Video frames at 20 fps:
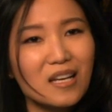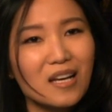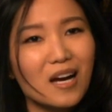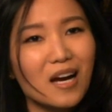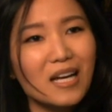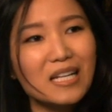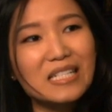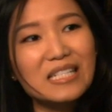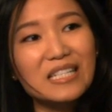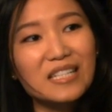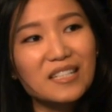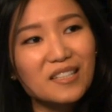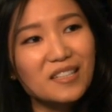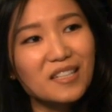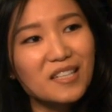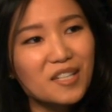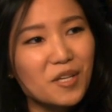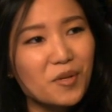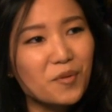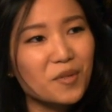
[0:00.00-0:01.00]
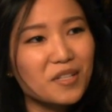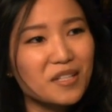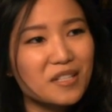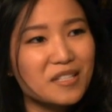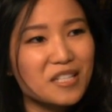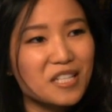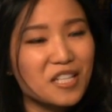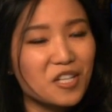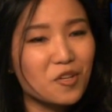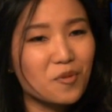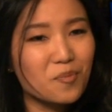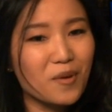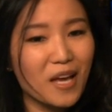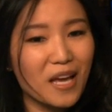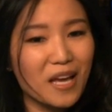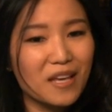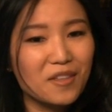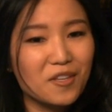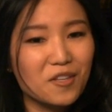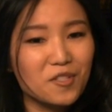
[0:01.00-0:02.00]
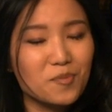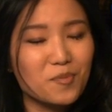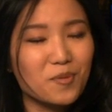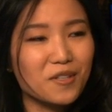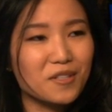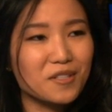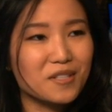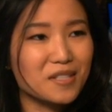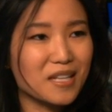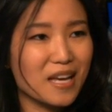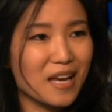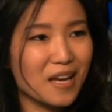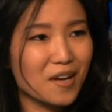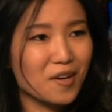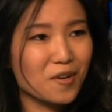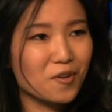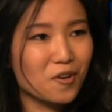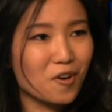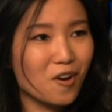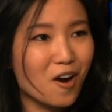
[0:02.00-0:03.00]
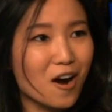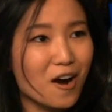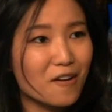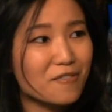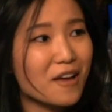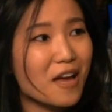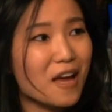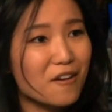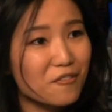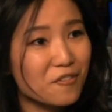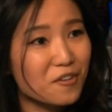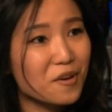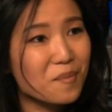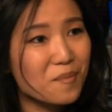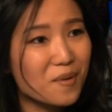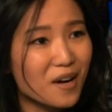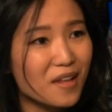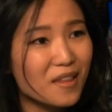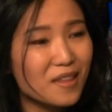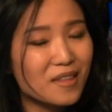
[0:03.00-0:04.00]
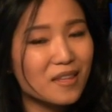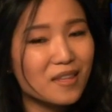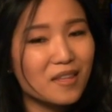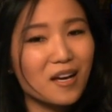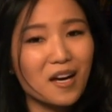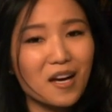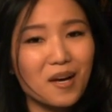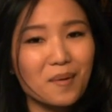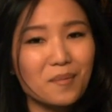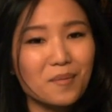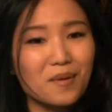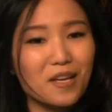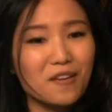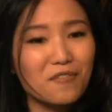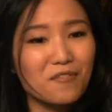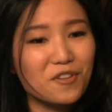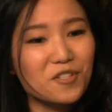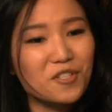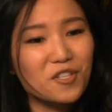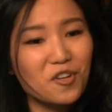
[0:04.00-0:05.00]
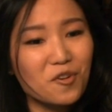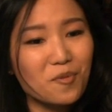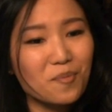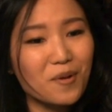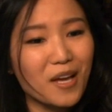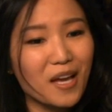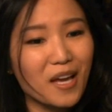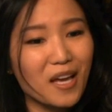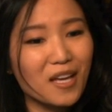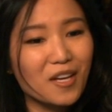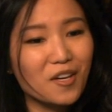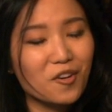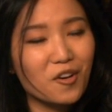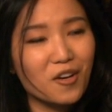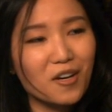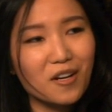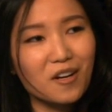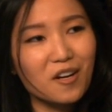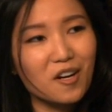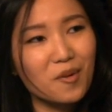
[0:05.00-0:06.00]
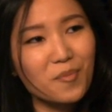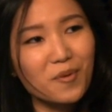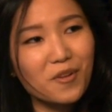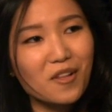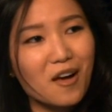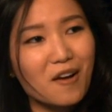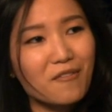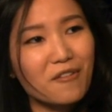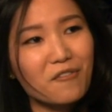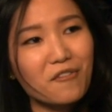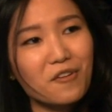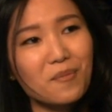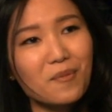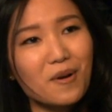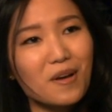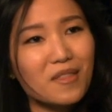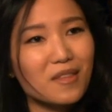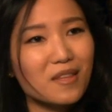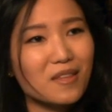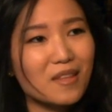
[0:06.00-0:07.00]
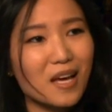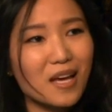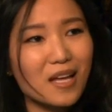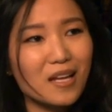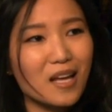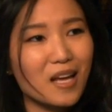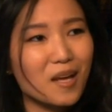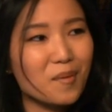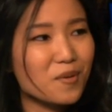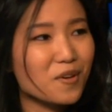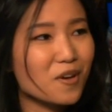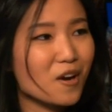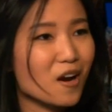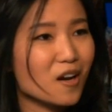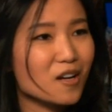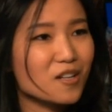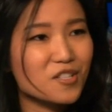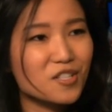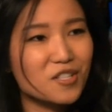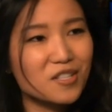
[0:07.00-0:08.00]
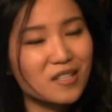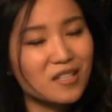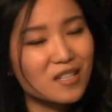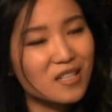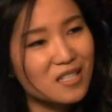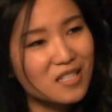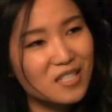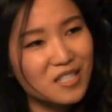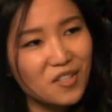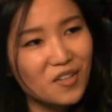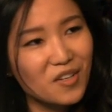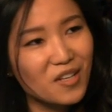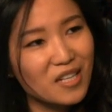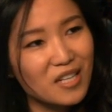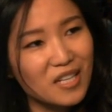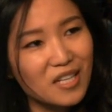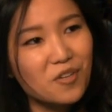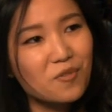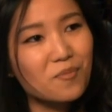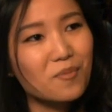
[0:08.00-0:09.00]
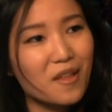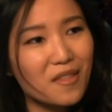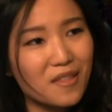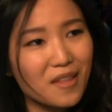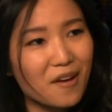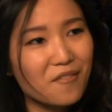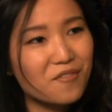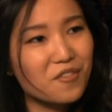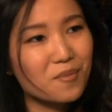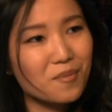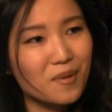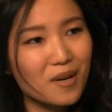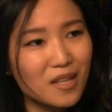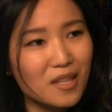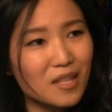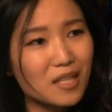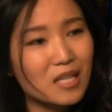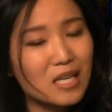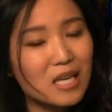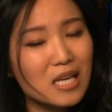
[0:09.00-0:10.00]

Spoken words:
ideally you would continue paying those bills down or off every month. If you don't pay your credit card bill off every month, then that APR is just going to continue hitting you month after month.